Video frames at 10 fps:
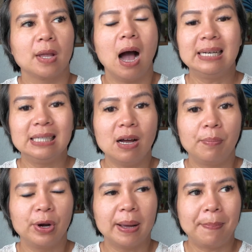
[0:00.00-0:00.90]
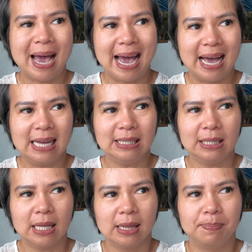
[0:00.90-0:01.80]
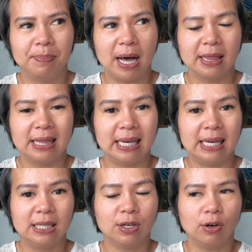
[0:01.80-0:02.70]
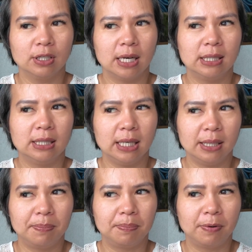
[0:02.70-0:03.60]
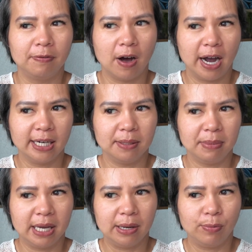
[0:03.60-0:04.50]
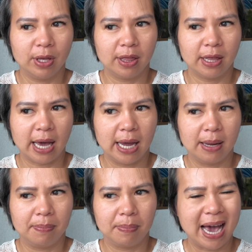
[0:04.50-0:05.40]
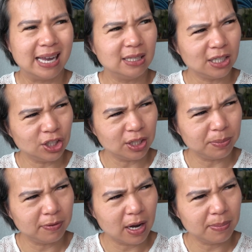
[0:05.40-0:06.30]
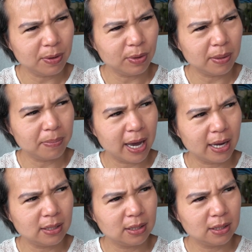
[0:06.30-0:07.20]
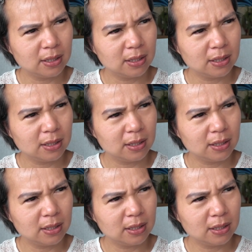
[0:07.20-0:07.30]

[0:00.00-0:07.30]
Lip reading: I did not bring a pad, but the doctor did provide me with a pad. Did she provide me with a pad?